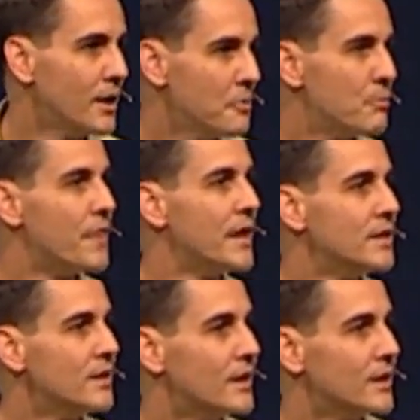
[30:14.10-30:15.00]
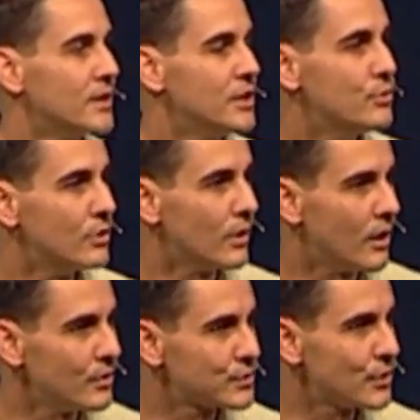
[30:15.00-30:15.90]
but then you will
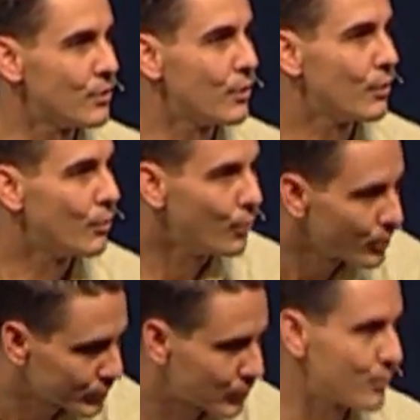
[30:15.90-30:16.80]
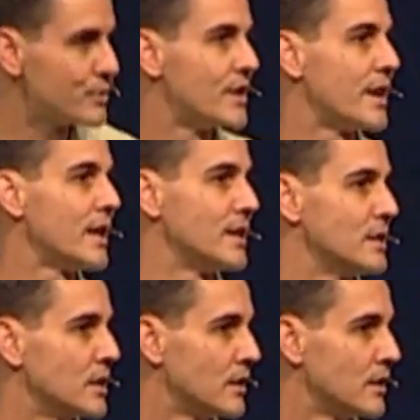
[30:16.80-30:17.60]
also work towards that end,